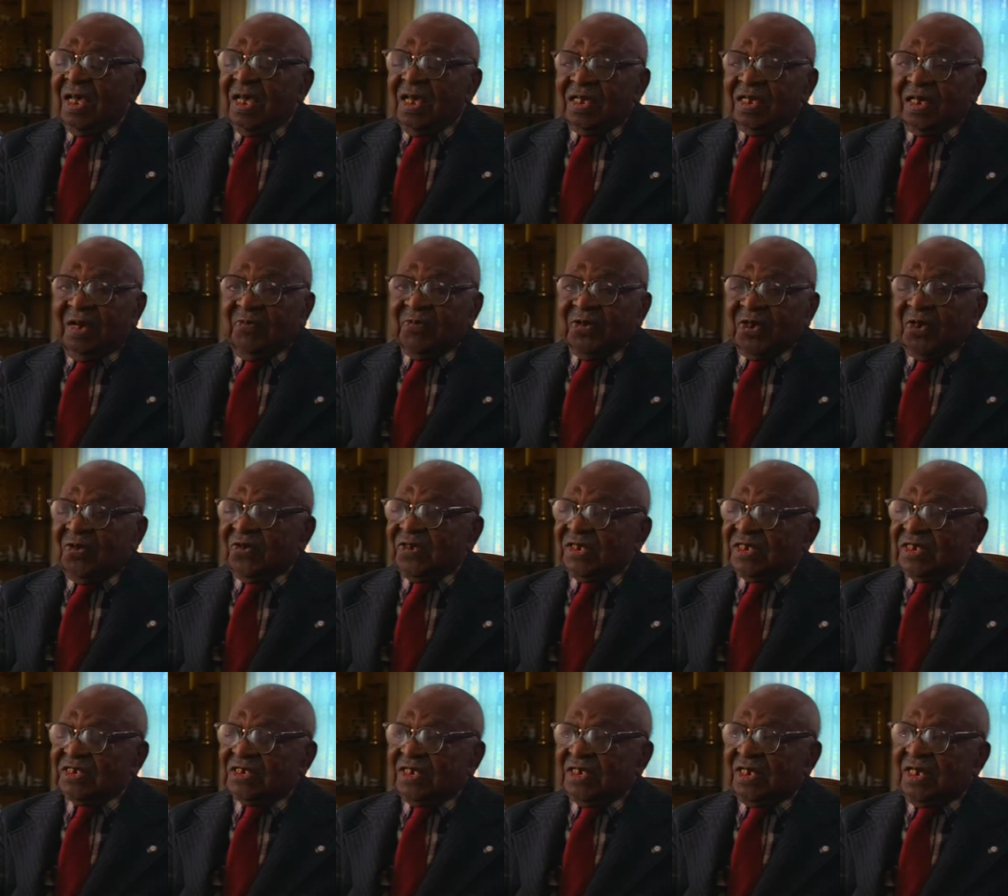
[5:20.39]
coming on the
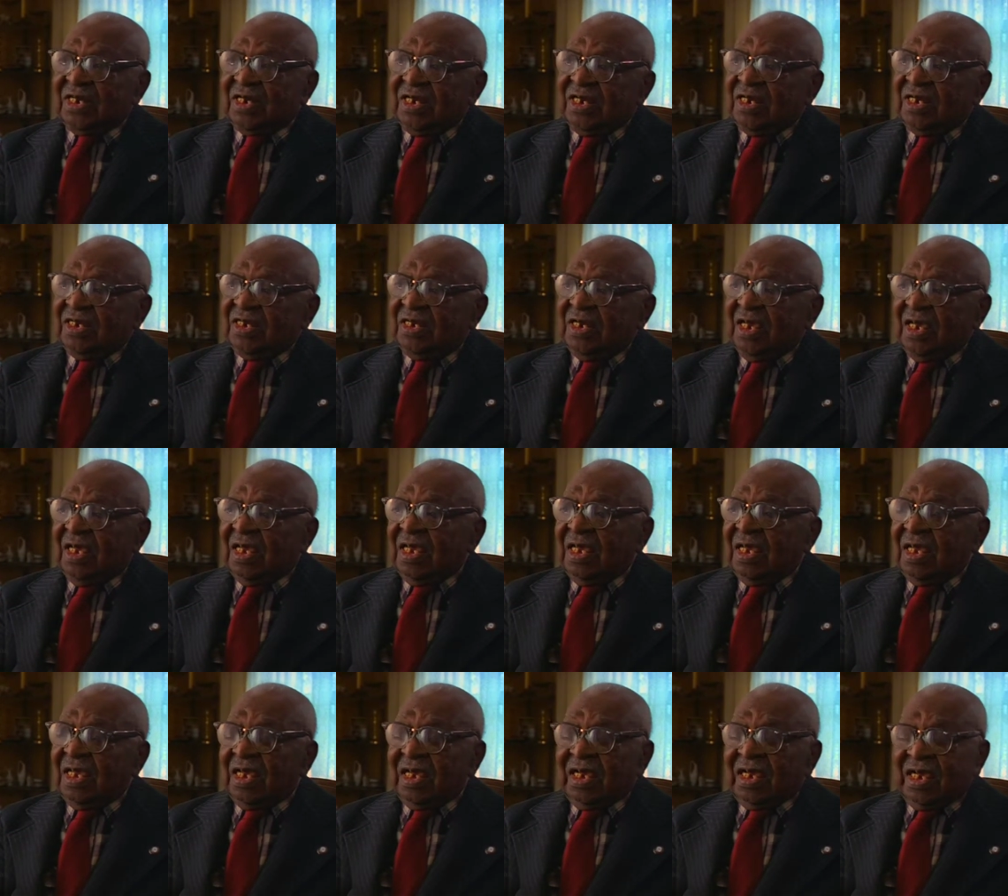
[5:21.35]
scene.
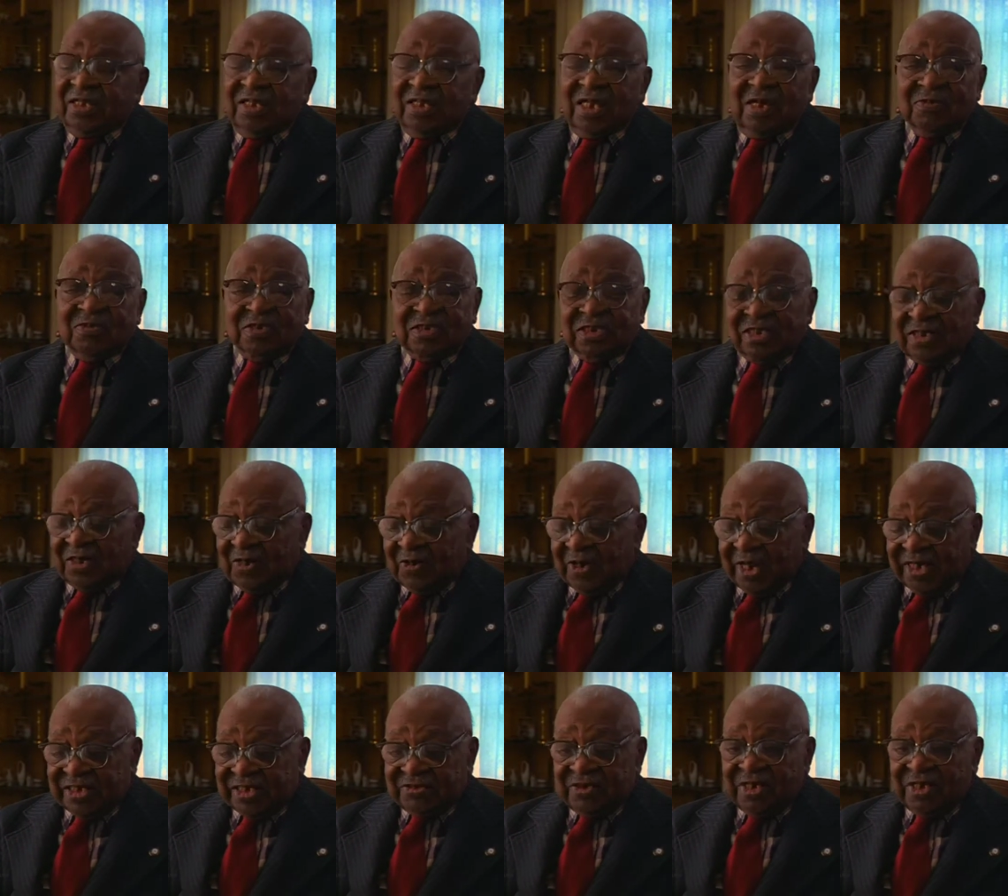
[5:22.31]
And there was an
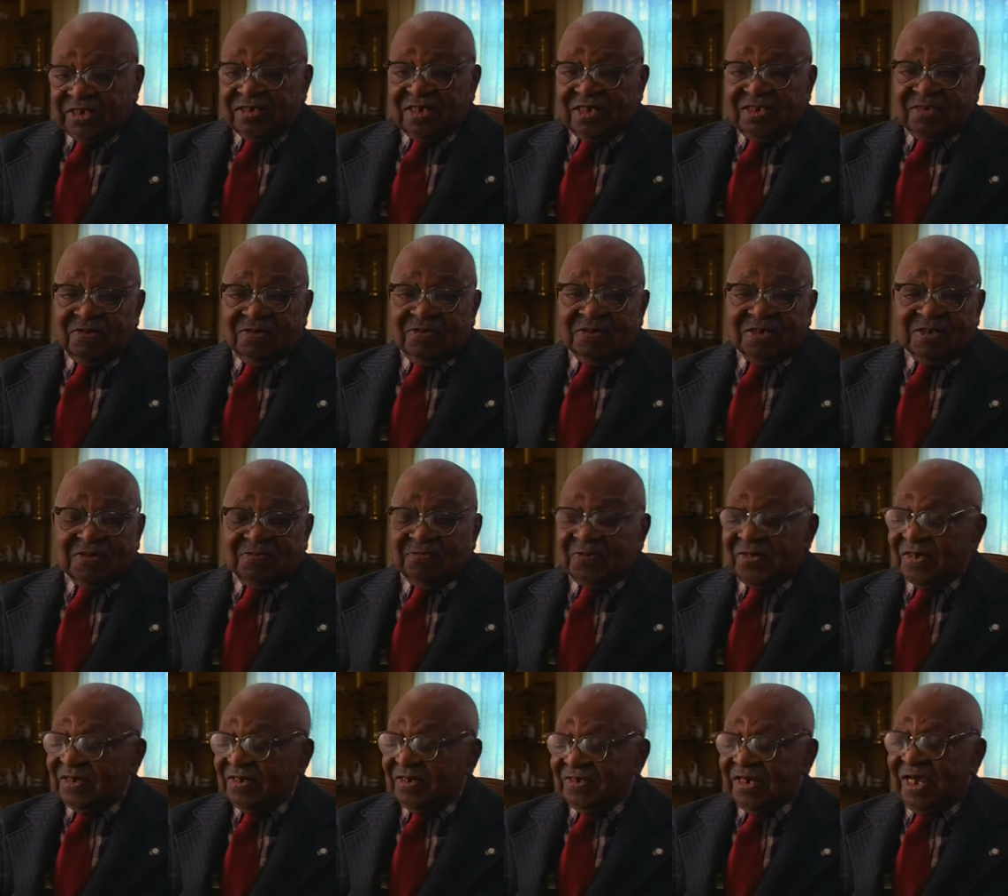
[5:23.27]
electrician that was a
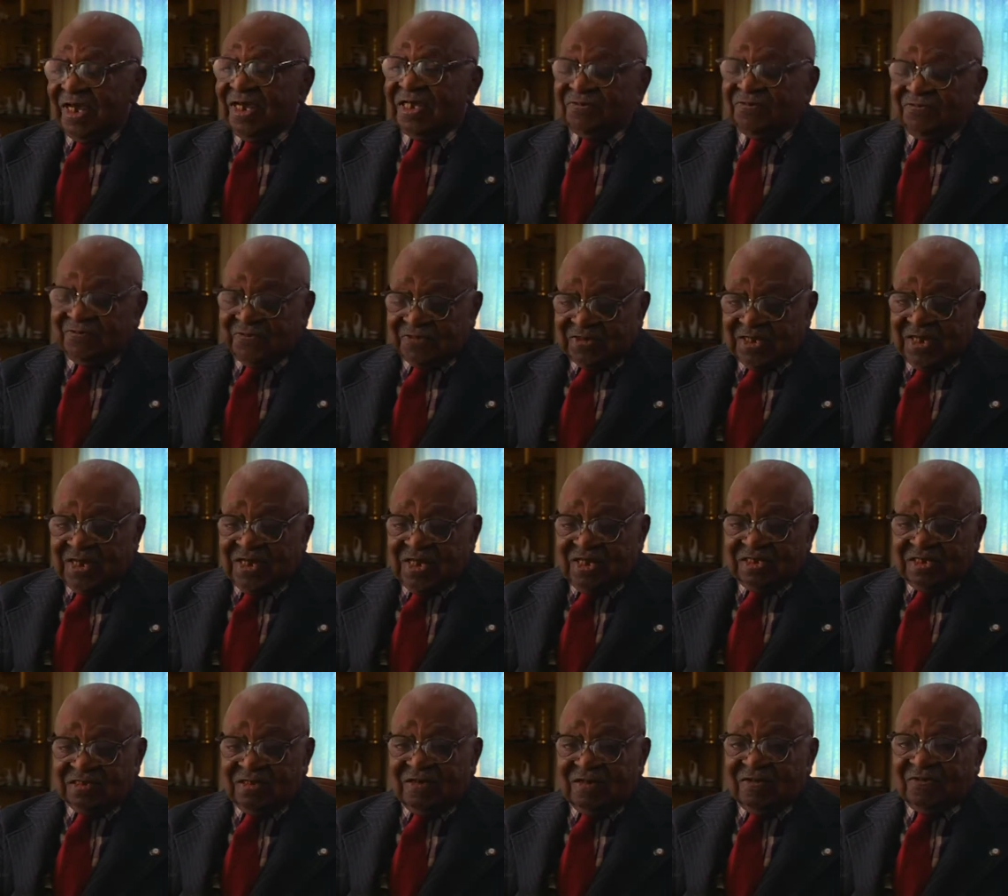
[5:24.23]
very nice
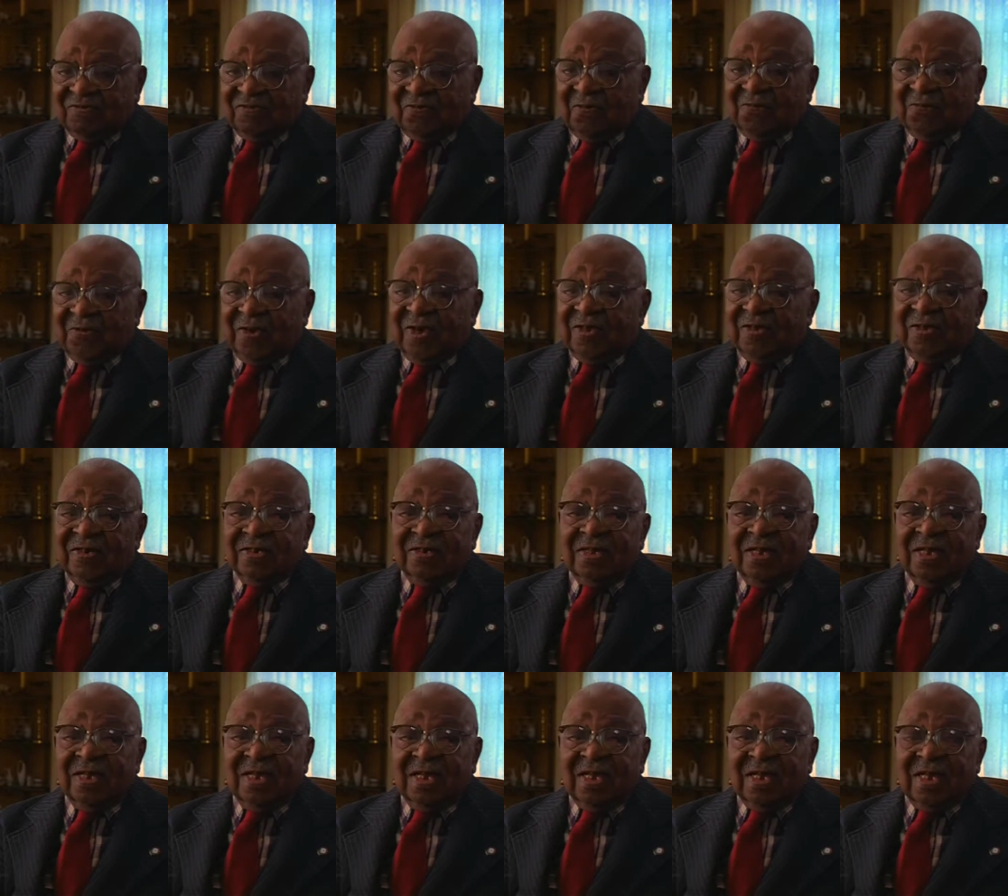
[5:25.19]
sort of a fella,
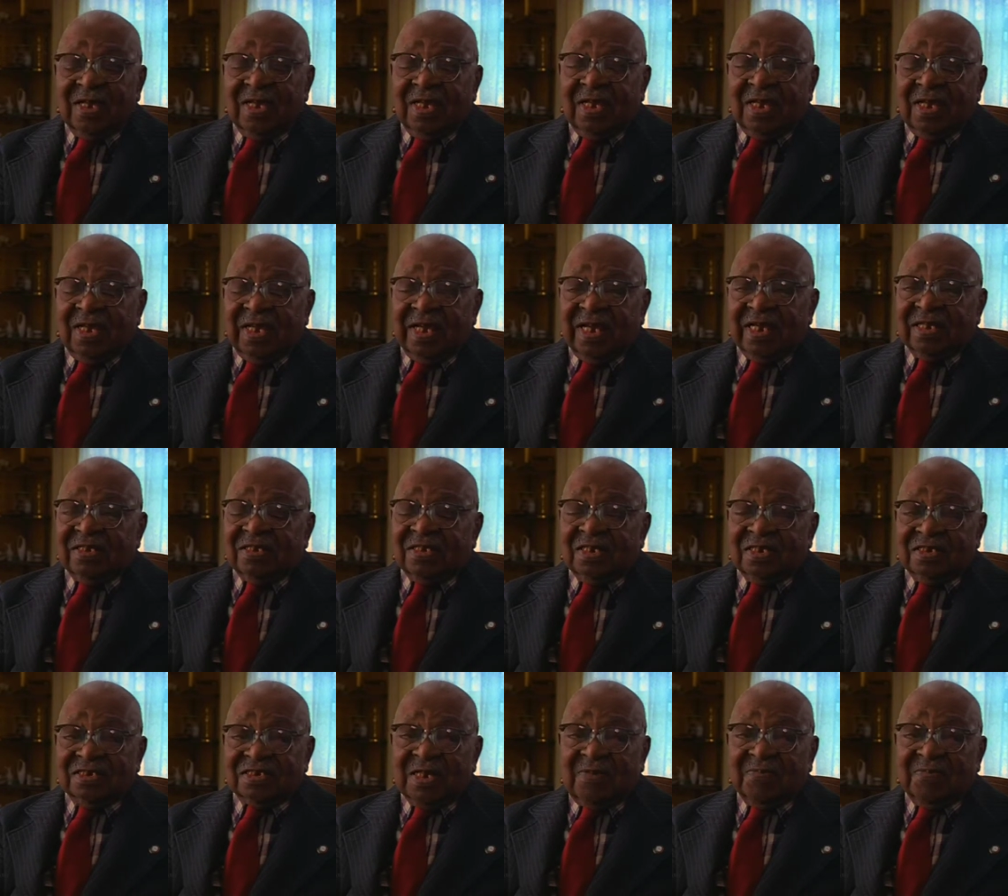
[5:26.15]
and
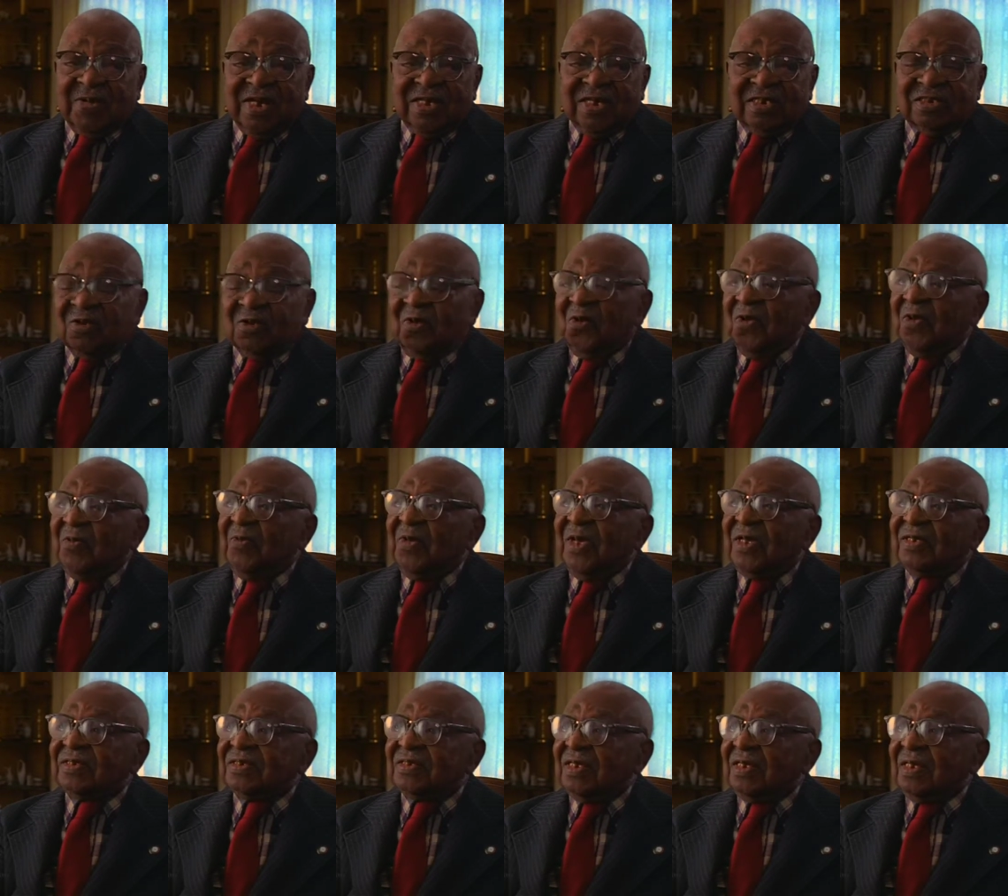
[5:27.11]
uh, somebody told him
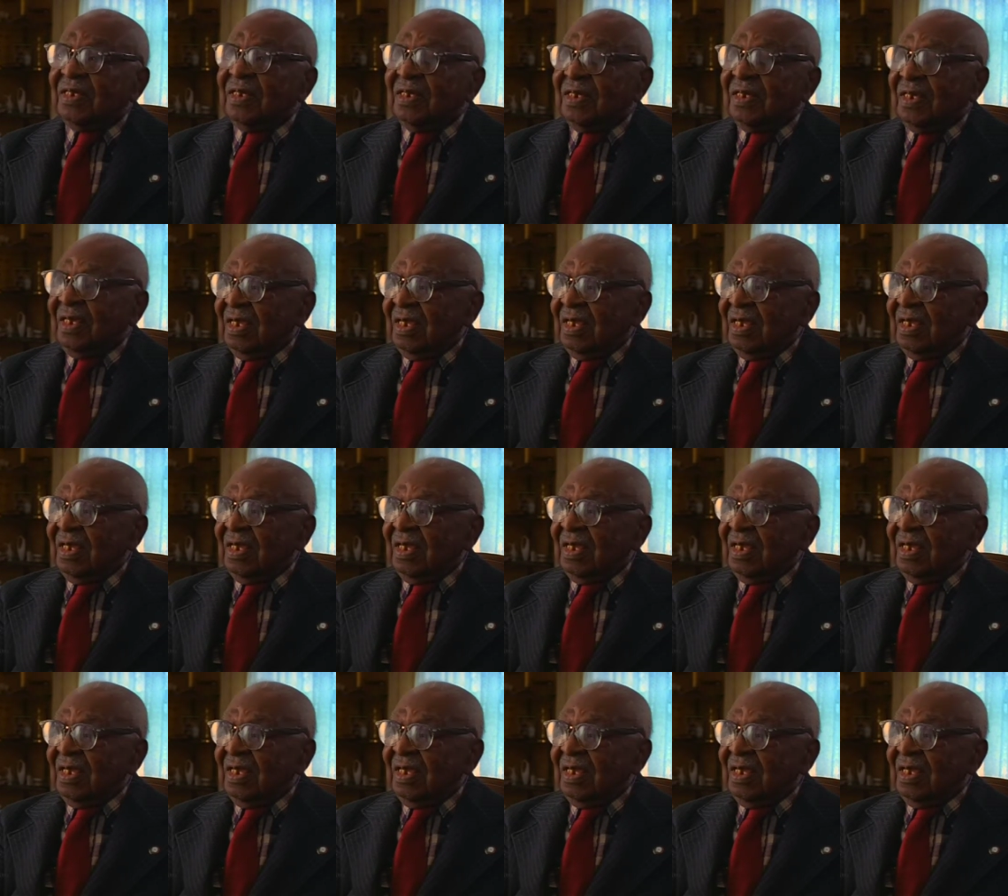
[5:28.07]
that uh,